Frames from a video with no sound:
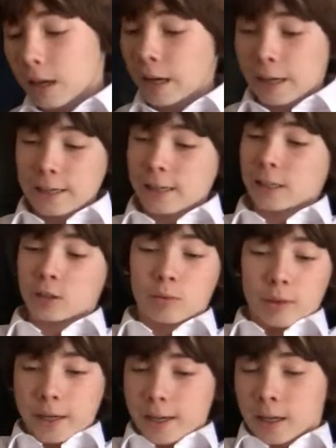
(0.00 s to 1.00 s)
And it's
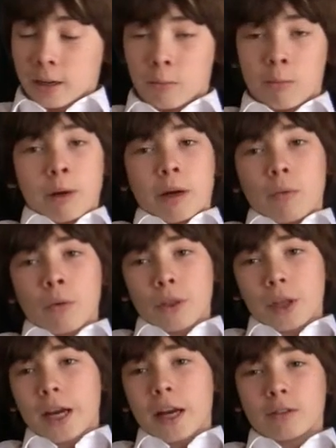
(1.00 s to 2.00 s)
reading. But
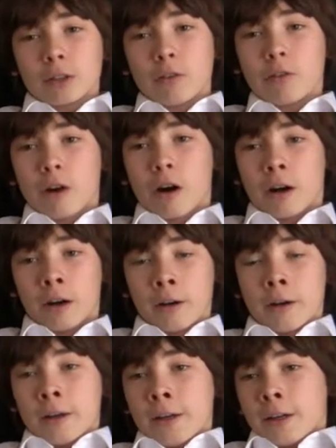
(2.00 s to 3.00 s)
what they have so far
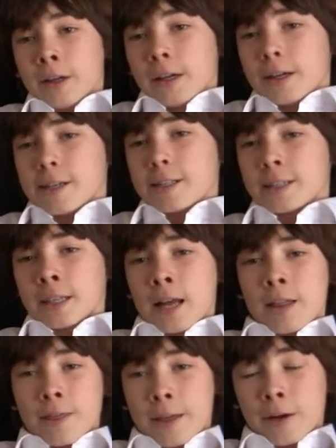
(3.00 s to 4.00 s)
is
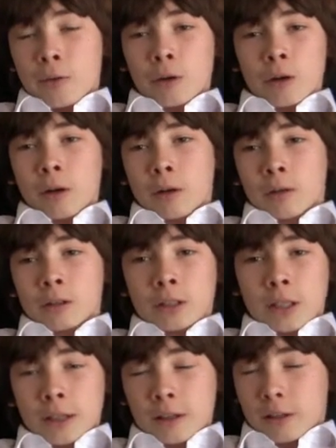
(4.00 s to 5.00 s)
that they were
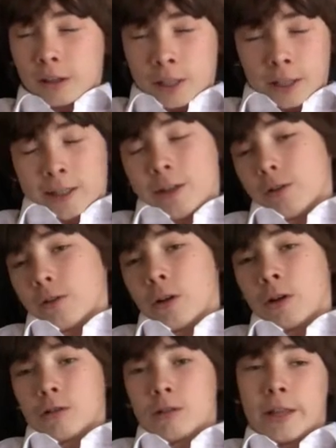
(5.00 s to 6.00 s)
the, the
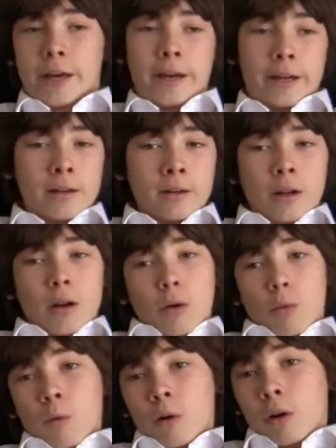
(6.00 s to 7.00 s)
Neanderthals, they
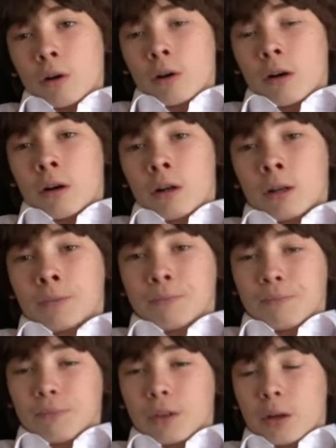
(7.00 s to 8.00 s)
were
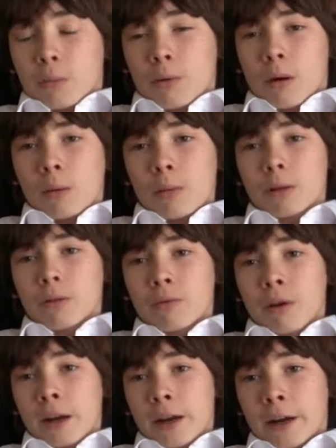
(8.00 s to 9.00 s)
um, probably
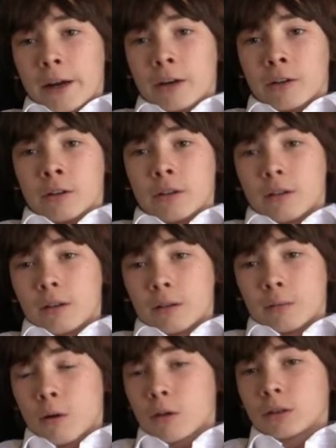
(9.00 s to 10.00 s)
red-haired.
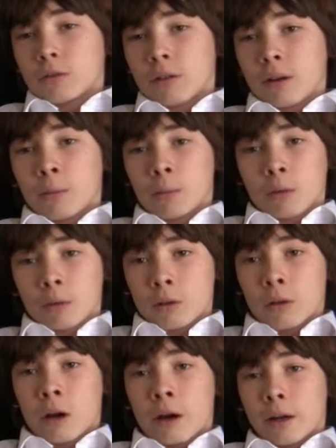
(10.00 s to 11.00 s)
Most of them, or
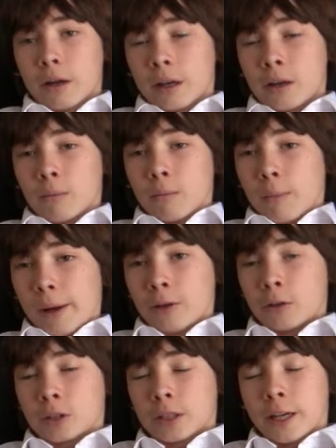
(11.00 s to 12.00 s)
a lot, and
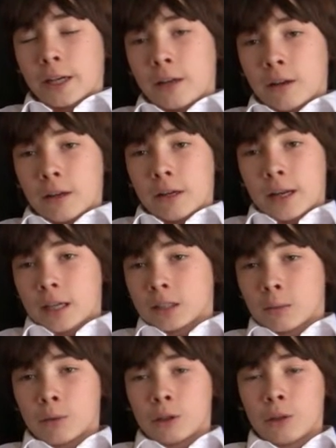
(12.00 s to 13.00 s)
paler skin. It had
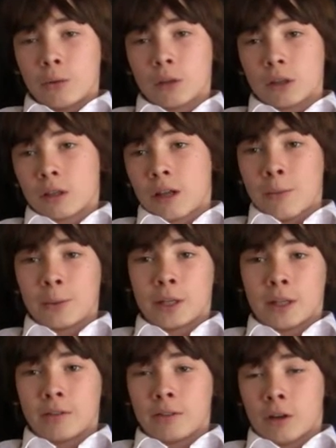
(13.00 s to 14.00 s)
something to do with the climate
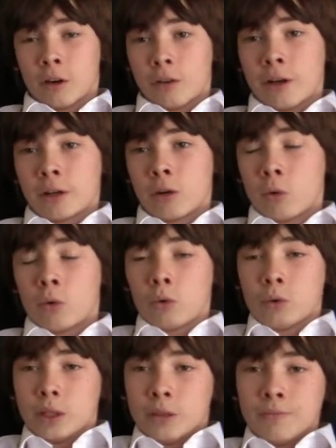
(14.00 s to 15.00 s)
they lived in, all that
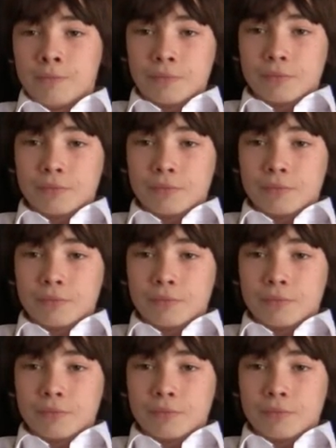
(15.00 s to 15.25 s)
cold and